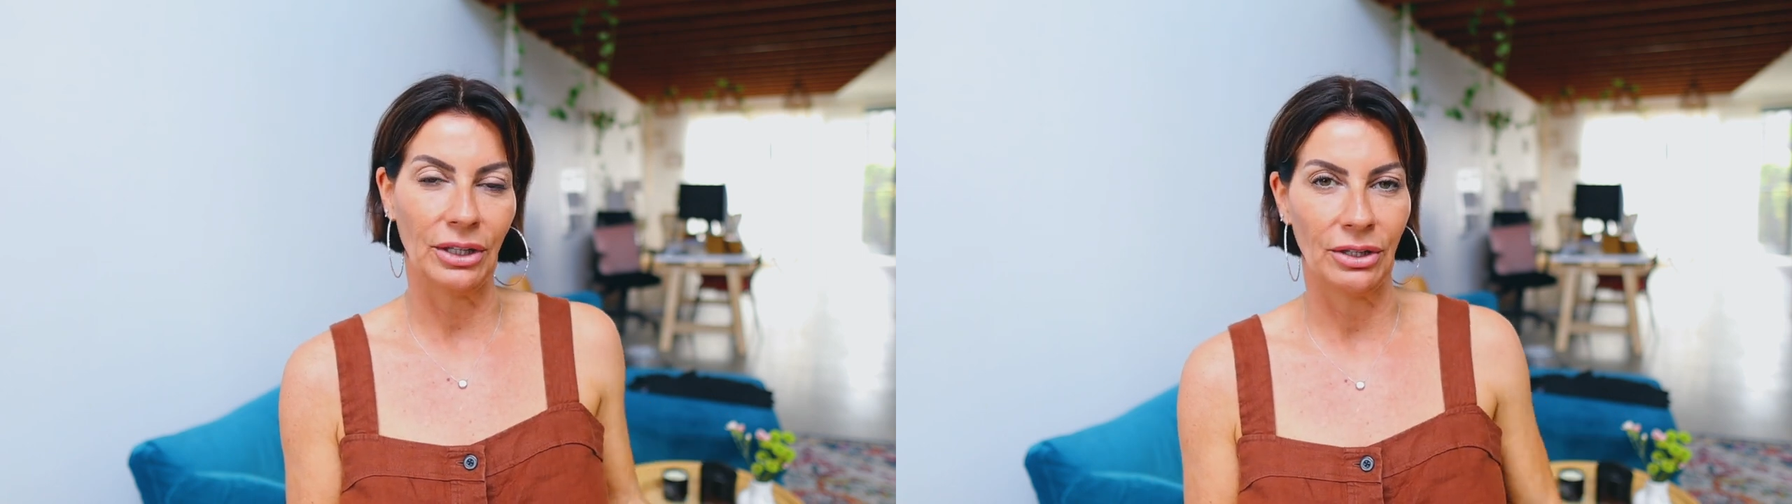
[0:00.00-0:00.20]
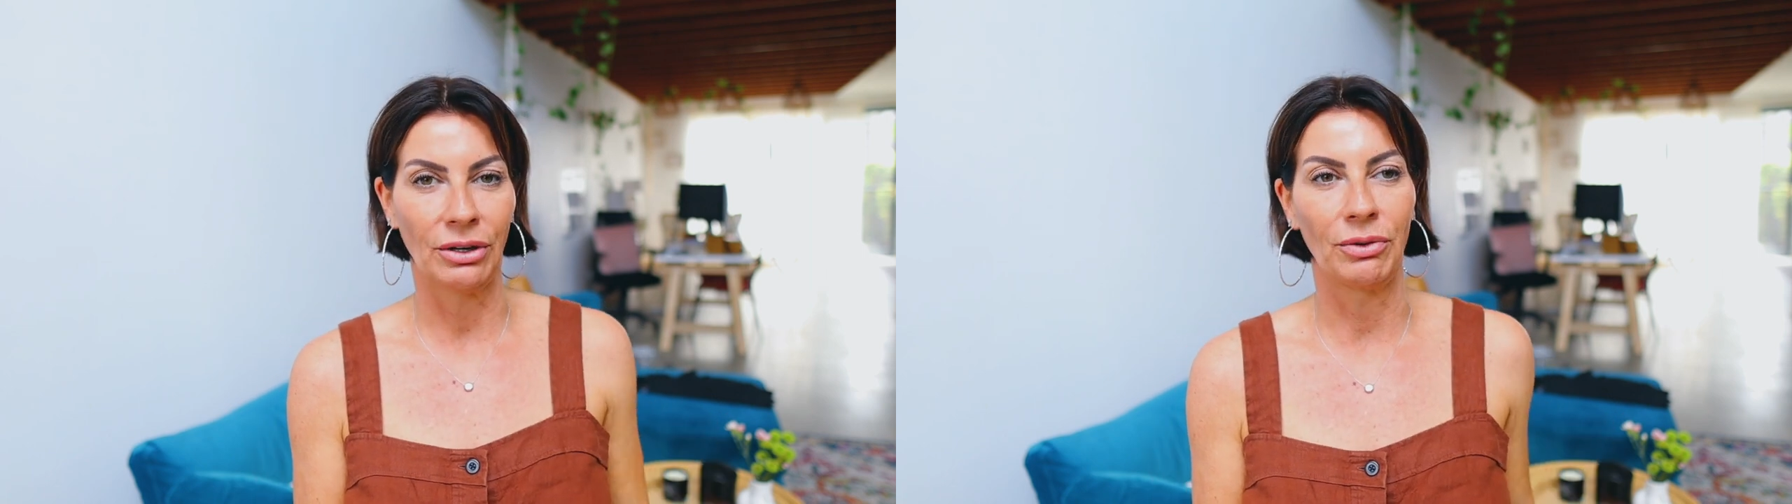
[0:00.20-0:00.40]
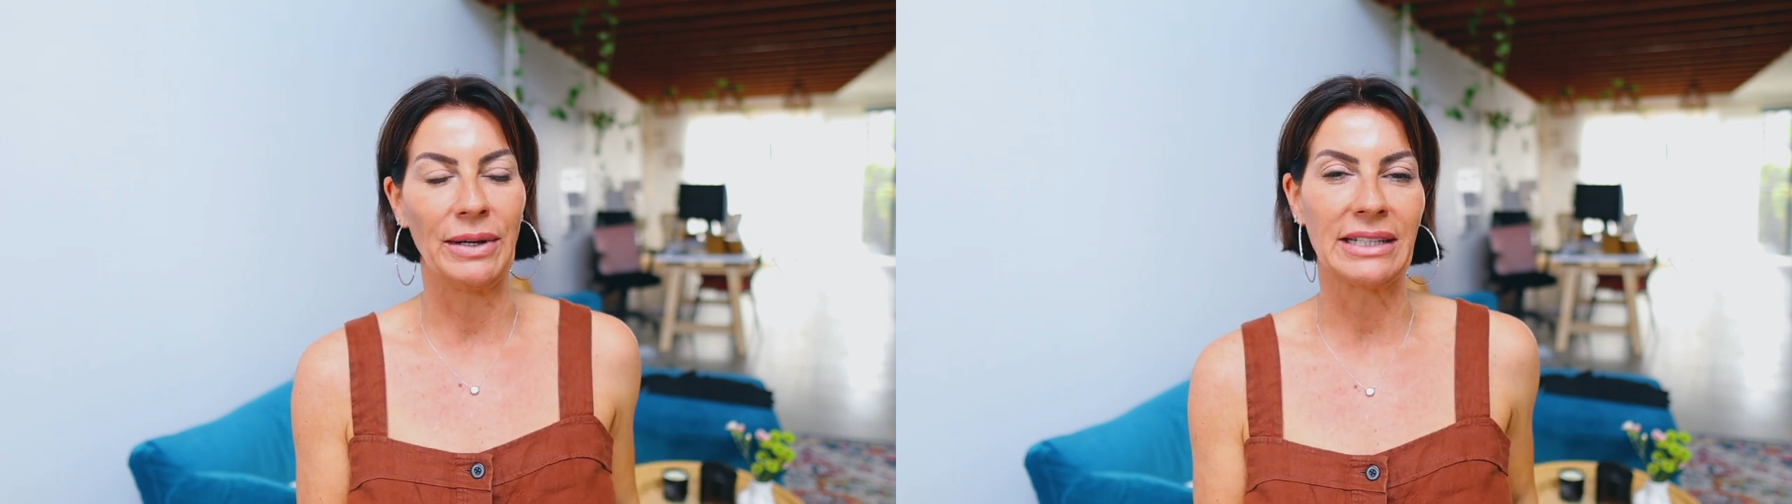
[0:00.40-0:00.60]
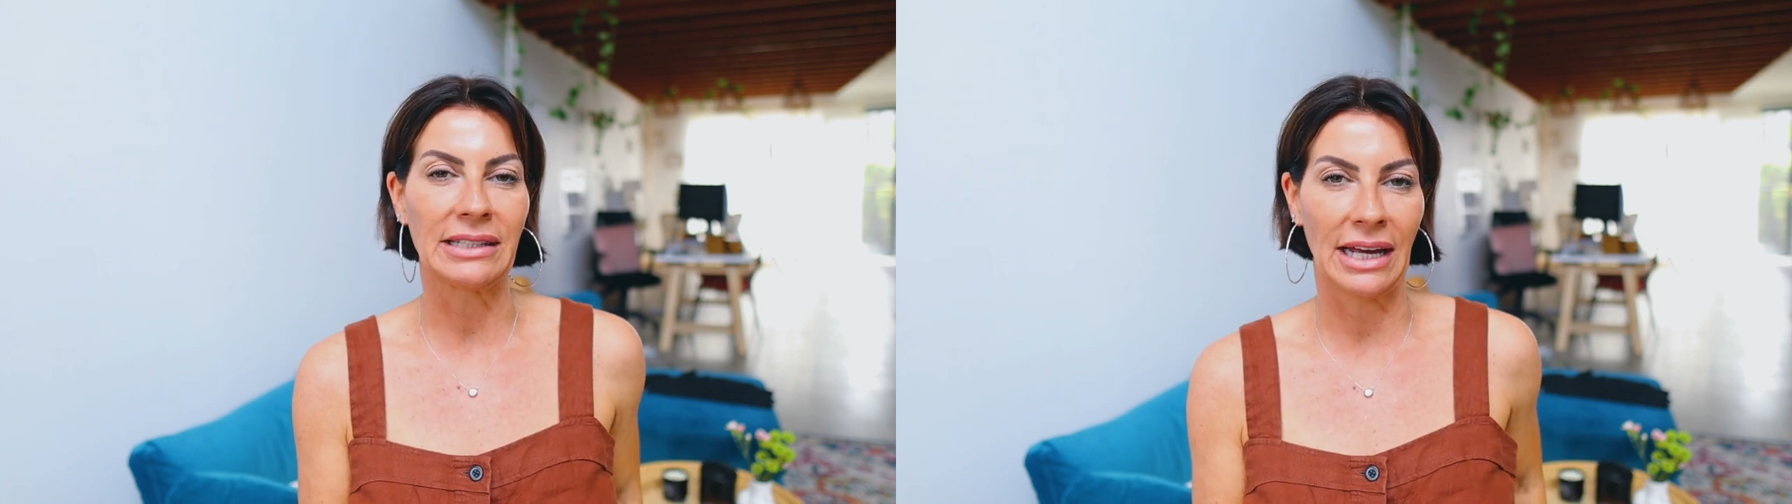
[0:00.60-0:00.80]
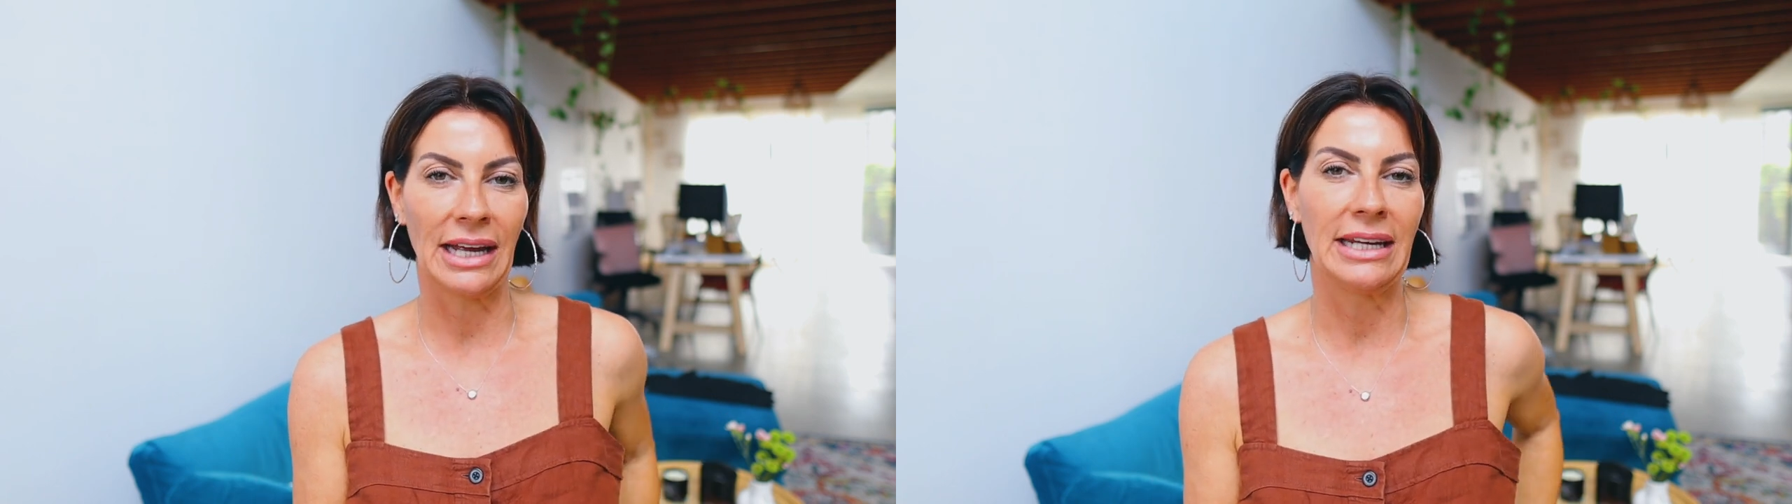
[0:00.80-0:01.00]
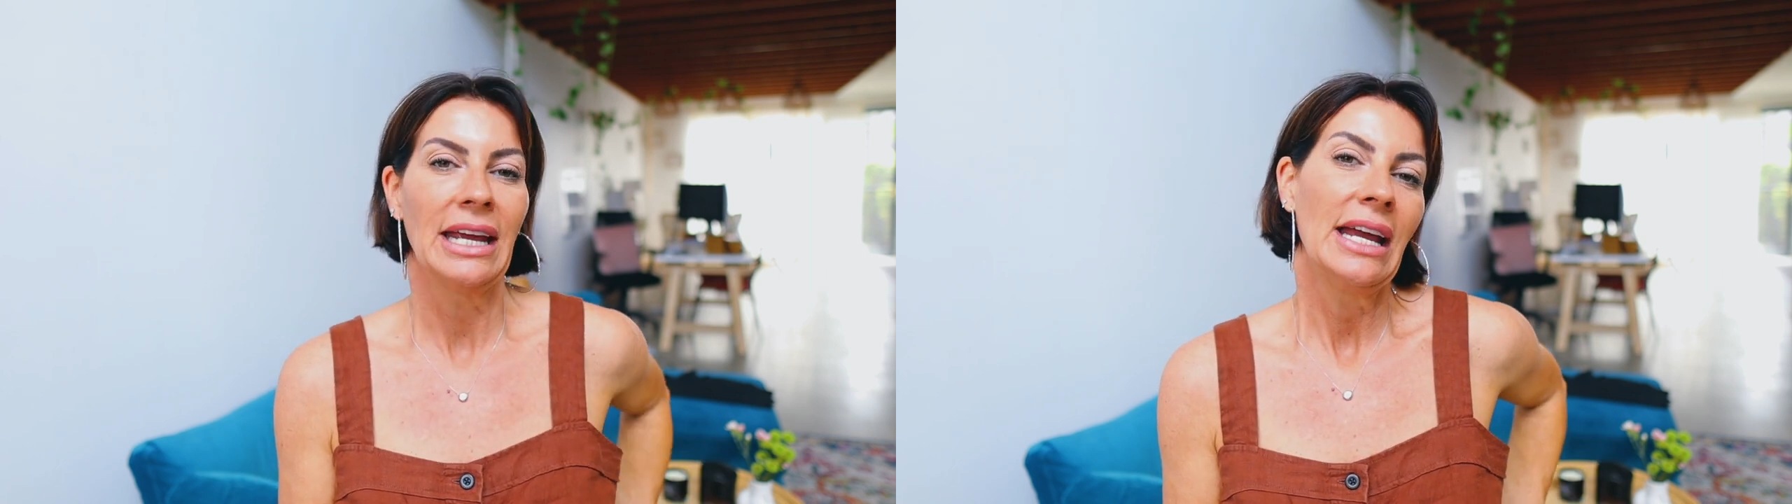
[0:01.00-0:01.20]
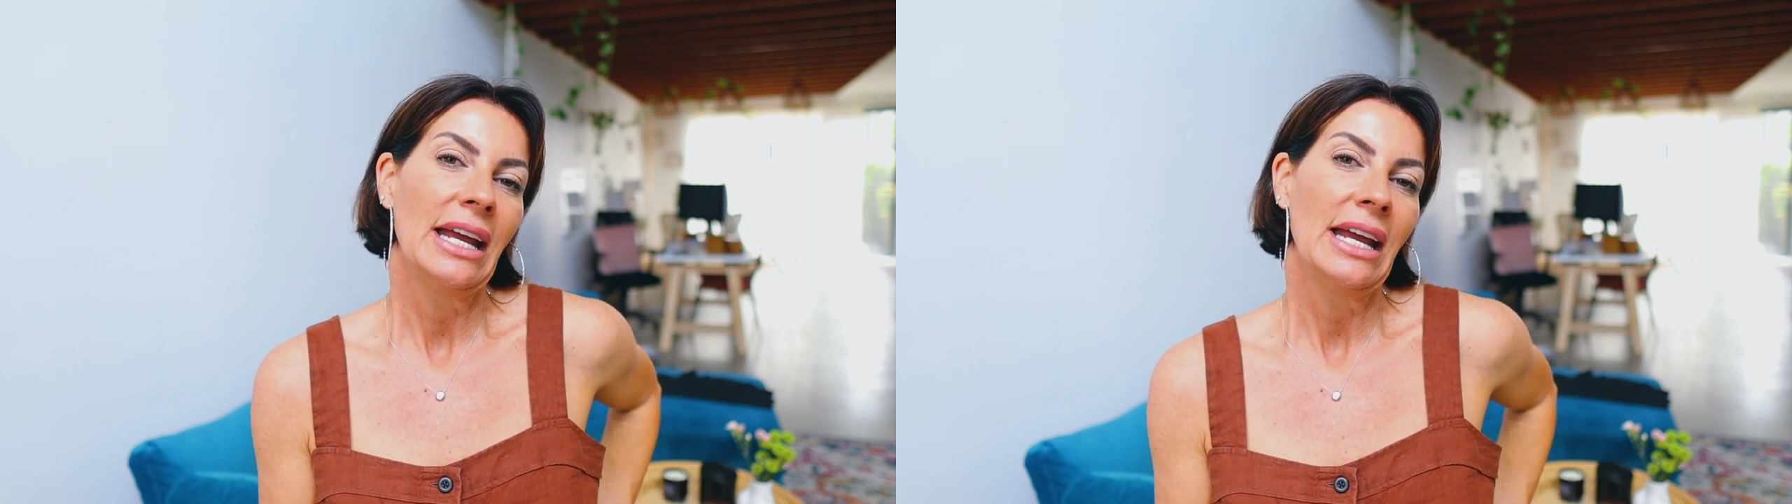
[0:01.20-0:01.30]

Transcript: You know, we said